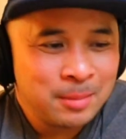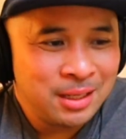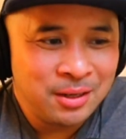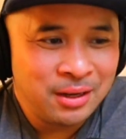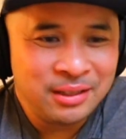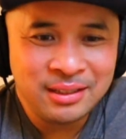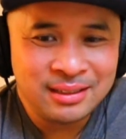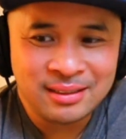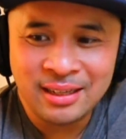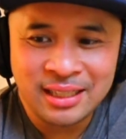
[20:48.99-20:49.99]
you know, and
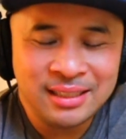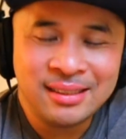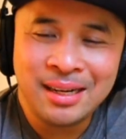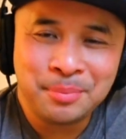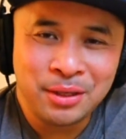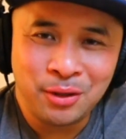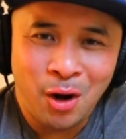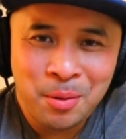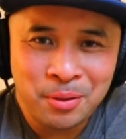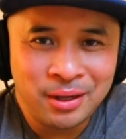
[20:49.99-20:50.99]
it's not like he set up an
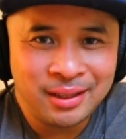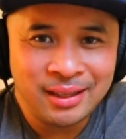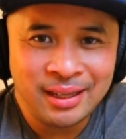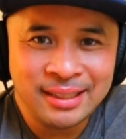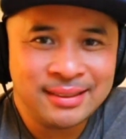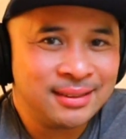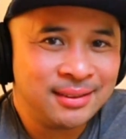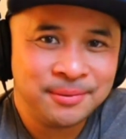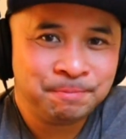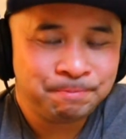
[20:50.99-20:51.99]
alarm or anything. It
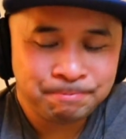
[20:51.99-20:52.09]
just